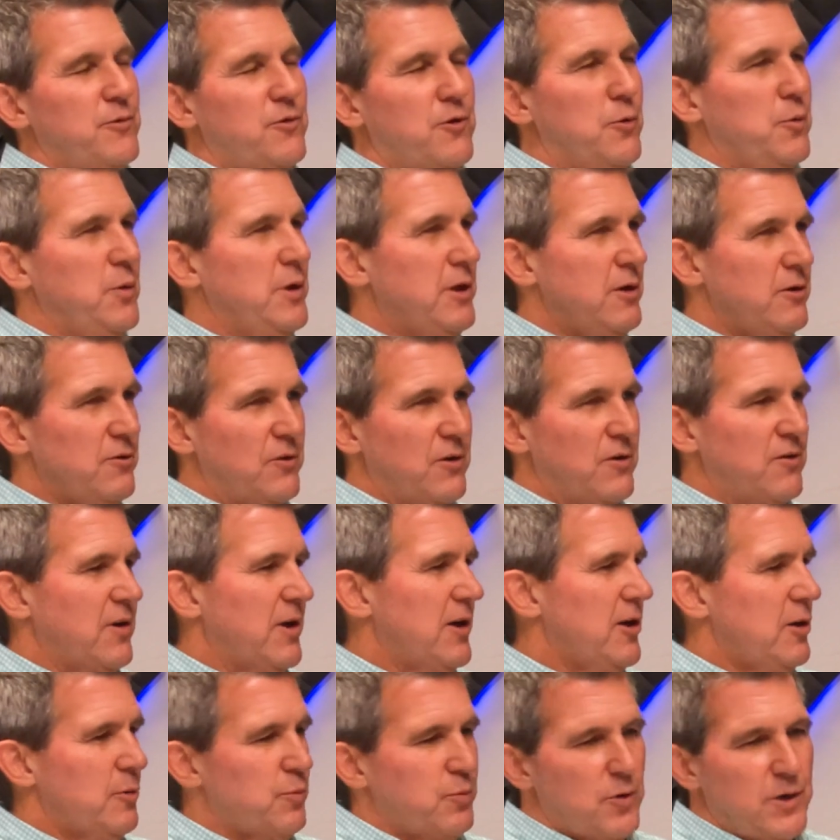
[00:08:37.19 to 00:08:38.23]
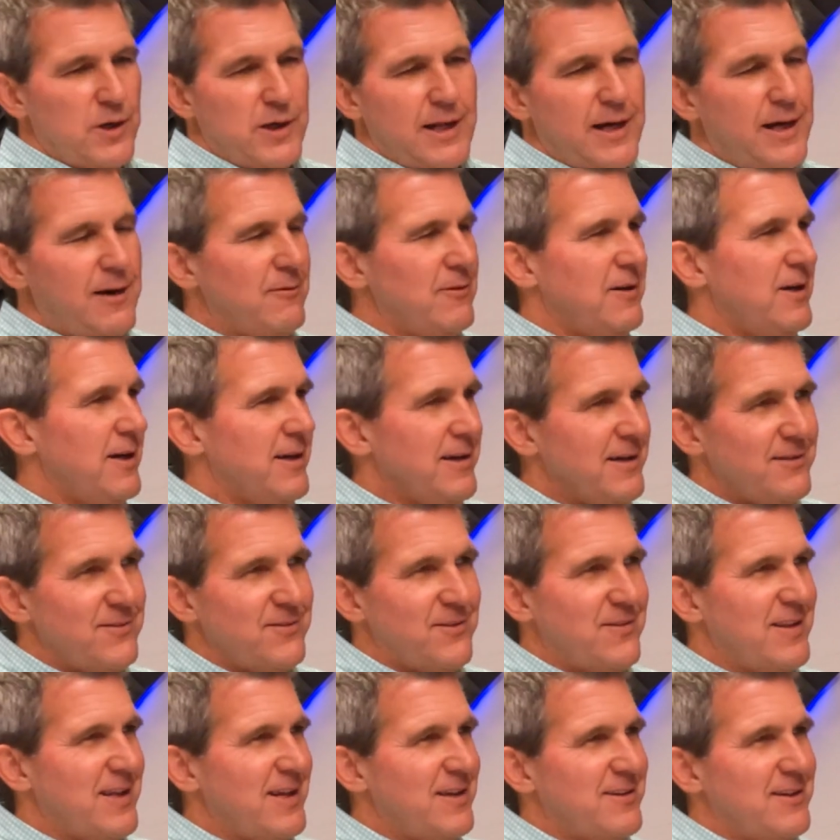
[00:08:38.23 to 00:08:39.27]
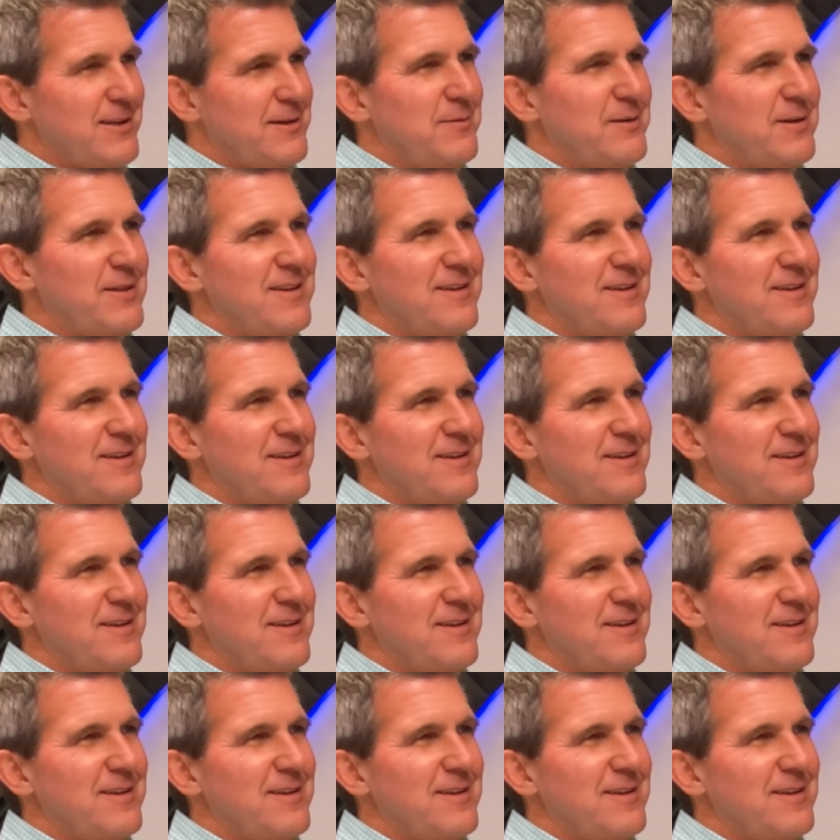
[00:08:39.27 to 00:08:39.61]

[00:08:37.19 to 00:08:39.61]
So we use it to help write outlines and that type